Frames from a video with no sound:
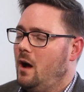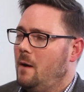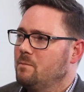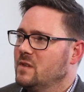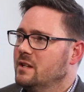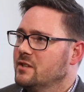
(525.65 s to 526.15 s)

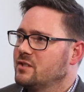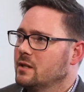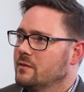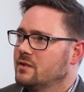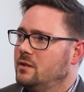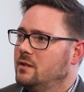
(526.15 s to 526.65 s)

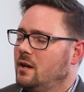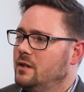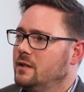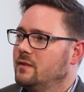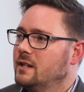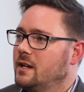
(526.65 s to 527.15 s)
initiatives. Do you kind
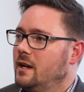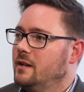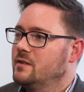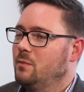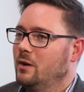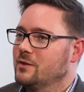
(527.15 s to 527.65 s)
of
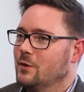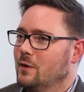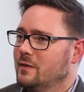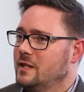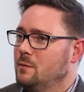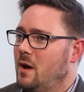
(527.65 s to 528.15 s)
engage by sort of
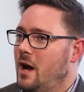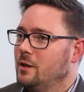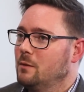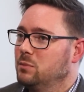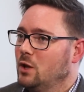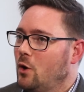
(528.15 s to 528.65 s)
email
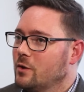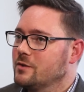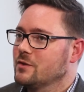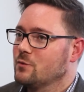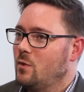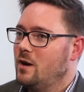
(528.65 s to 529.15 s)
and blogs
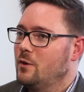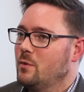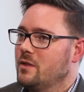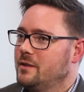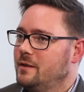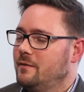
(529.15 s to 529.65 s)
as well with
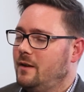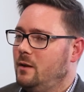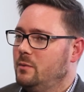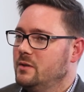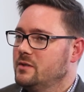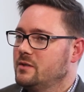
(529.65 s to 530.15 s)
other
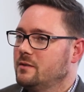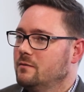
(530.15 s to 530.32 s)
developers?